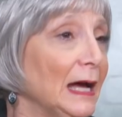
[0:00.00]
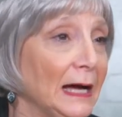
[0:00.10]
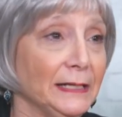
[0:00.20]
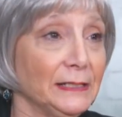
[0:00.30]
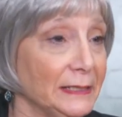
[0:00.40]

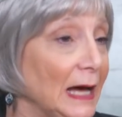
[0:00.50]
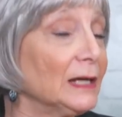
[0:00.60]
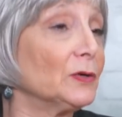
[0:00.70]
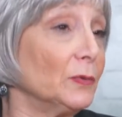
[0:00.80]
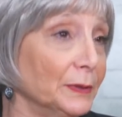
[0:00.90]
I did
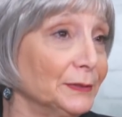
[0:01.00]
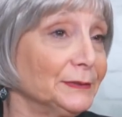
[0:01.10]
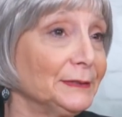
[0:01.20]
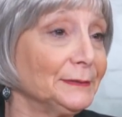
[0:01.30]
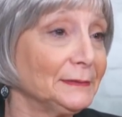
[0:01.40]
not
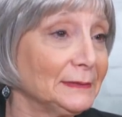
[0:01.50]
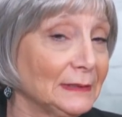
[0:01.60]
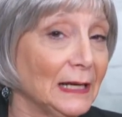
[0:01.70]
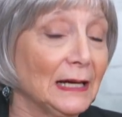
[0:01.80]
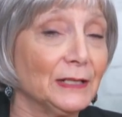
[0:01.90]
quilt
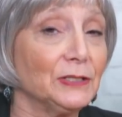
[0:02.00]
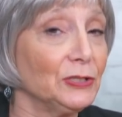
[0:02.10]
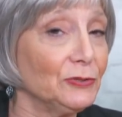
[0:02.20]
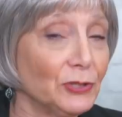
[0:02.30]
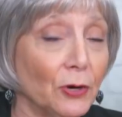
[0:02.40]
I,
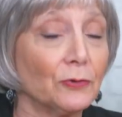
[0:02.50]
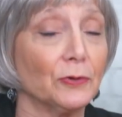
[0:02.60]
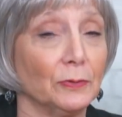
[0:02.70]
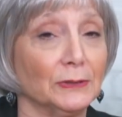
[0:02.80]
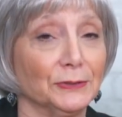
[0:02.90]
you
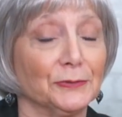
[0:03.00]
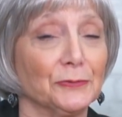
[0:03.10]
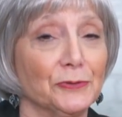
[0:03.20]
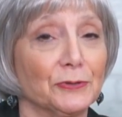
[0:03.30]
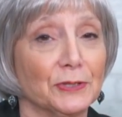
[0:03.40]
don't quilt
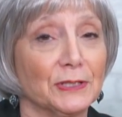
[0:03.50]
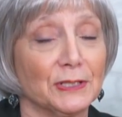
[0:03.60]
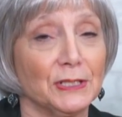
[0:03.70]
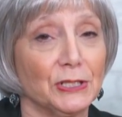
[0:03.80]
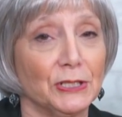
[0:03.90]
through the
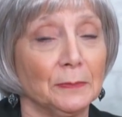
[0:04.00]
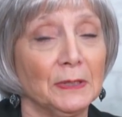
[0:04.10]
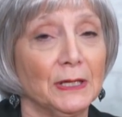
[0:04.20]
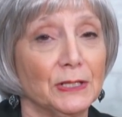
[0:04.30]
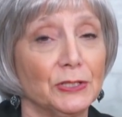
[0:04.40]
stitching
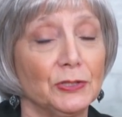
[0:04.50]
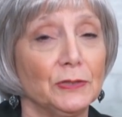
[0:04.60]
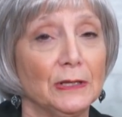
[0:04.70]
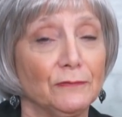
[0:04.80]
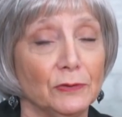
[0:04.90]
because
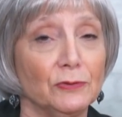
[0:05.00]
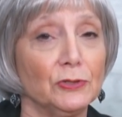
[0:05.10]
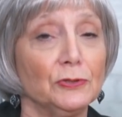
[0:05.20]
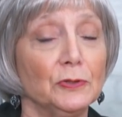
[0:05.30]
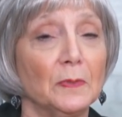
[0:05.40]
you, if you
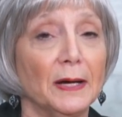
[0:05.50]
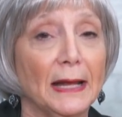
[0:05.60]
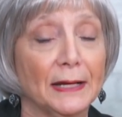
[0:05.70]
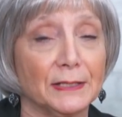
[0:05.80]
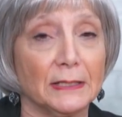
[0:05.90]
do, you might
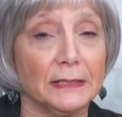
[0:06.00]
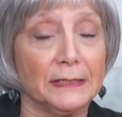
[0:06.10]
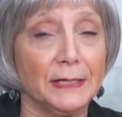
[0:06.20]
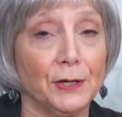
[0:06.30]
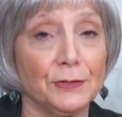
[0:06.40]
accidentally
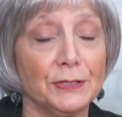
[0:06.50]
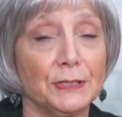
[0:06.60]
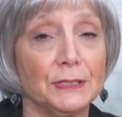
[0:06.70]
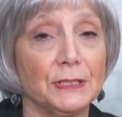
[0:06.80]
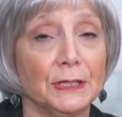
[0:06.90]
tear the
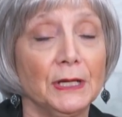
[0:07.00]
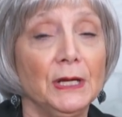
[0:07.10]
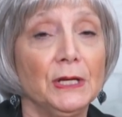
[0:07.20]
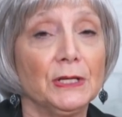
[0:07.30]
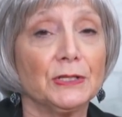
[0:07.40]
stitching.
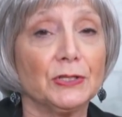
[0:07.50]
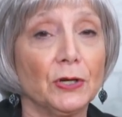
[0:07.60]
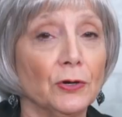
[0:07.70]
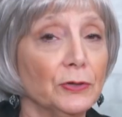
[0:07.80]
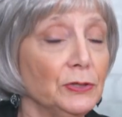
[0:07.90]

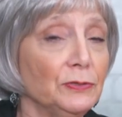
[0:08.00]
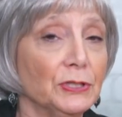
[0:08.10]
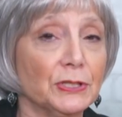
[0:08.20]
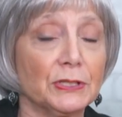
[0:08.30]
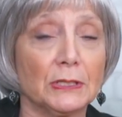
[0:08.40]
So you
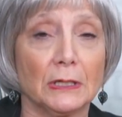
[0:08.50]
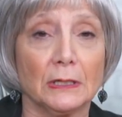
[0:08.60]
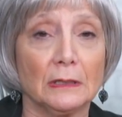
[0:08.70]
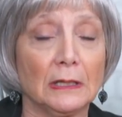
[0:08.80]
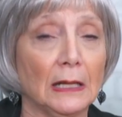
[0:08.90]
just,
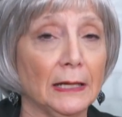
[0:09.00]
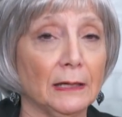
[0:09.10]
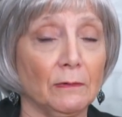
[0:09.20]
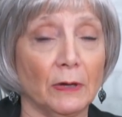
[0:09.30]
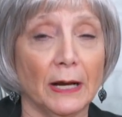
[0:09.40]
uh,
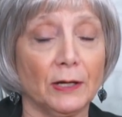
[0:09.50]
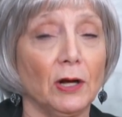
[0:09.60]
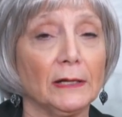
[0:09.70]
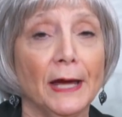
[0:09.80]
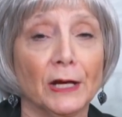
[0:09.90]
like what I
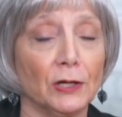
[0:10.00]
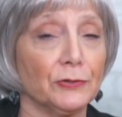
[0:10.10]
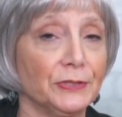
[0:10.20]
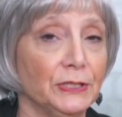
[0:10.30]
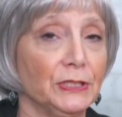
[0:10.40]
call
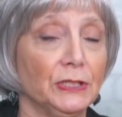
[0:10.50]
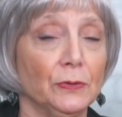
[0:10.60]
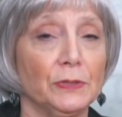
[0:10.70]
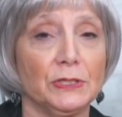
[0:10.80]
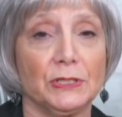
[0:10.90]
echo
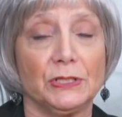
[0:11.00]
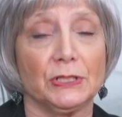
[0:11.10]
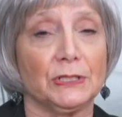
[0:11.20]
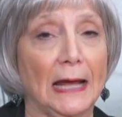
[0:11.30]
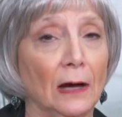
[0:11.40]
stitching, which is
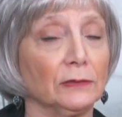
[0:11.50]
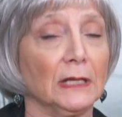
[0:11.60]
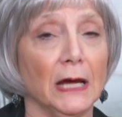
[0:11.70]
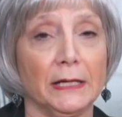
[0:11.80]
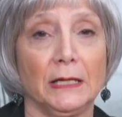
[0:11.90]
just
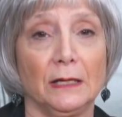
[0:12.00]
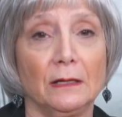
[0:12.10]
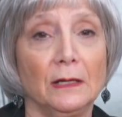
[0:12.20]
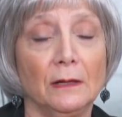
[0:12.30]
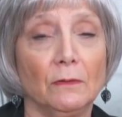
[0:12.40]
outlining
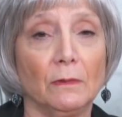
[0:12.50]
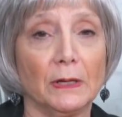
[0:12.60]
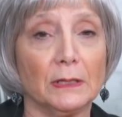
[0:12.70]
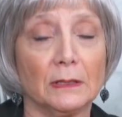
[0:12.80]
what